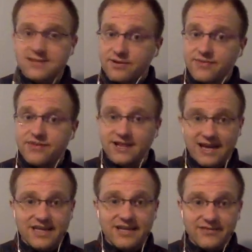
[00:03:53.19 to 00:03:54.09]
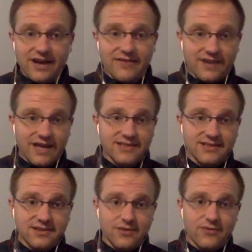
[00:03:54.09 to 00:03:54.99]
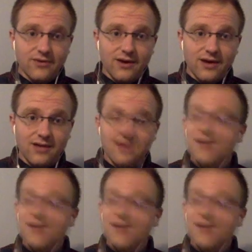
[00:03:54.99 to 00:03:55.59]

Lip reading: out of the 95 cases overall,